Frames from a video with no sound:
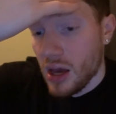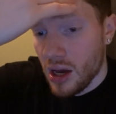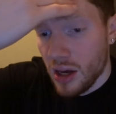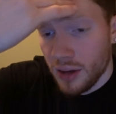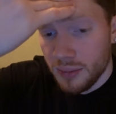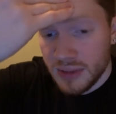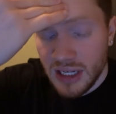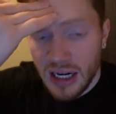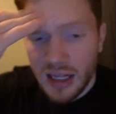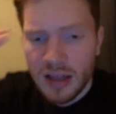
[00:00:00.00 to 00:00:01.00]
Um,
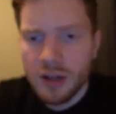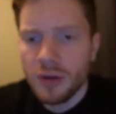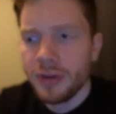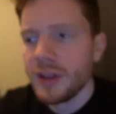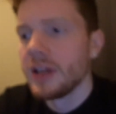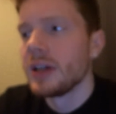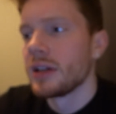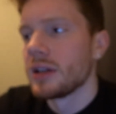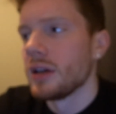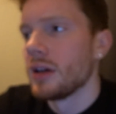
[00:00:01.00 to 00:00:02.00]
kind of had a little
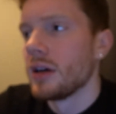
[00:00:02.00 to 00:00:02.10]
thing.